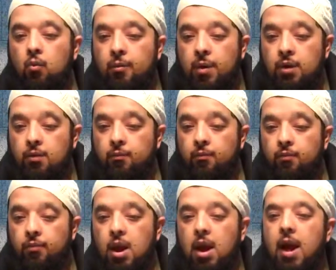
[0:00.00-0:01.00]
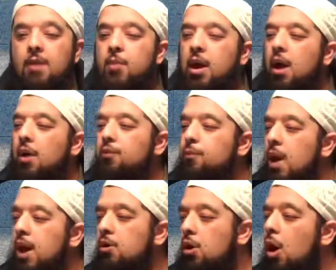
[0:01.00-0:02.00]
women. And because
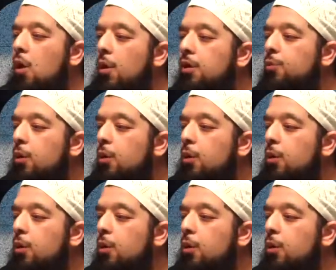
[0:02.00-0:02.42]
men are always